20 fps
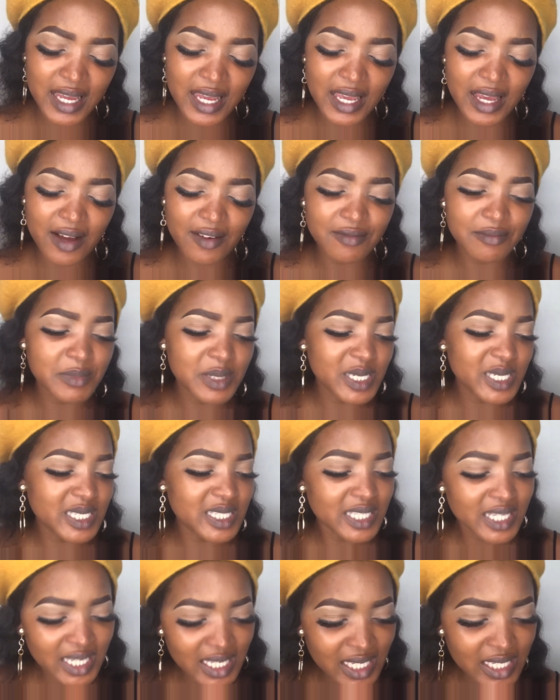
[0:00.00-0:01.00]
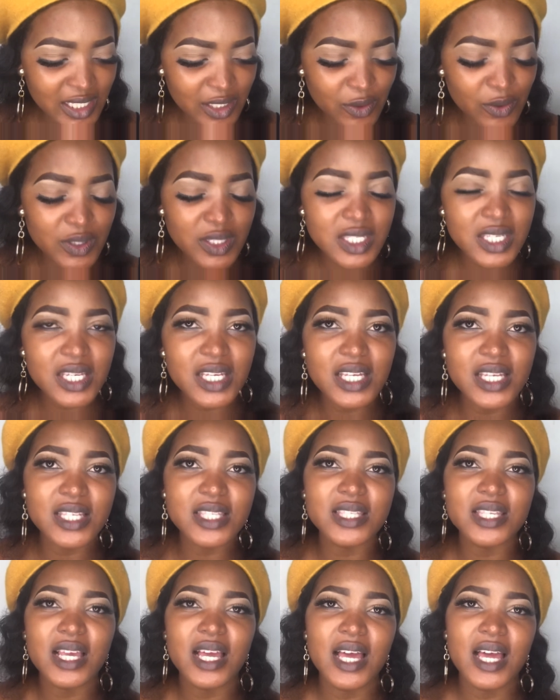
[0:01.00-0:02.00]
I have maintained using
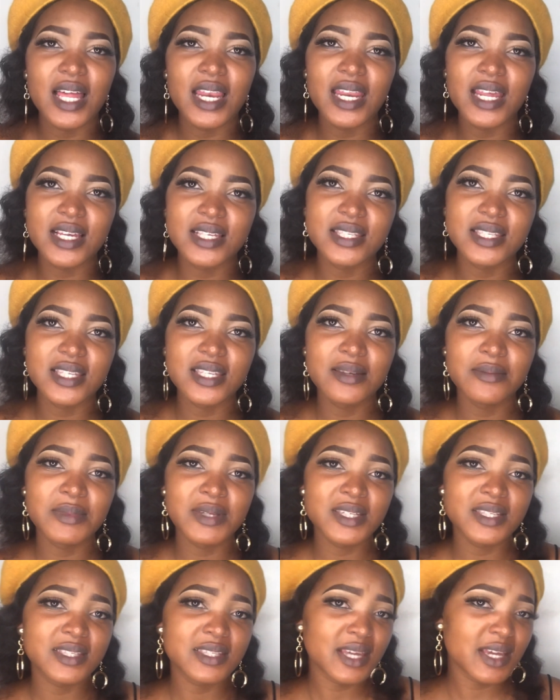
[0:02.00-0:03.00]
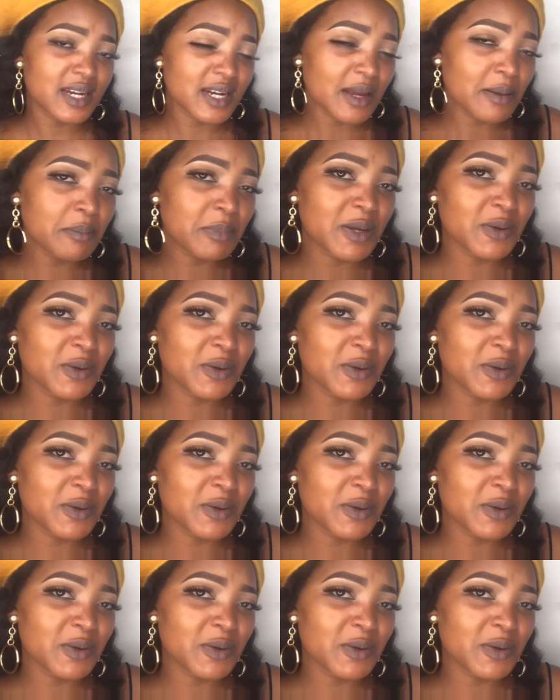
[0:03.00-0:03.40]
is niacinamide serum,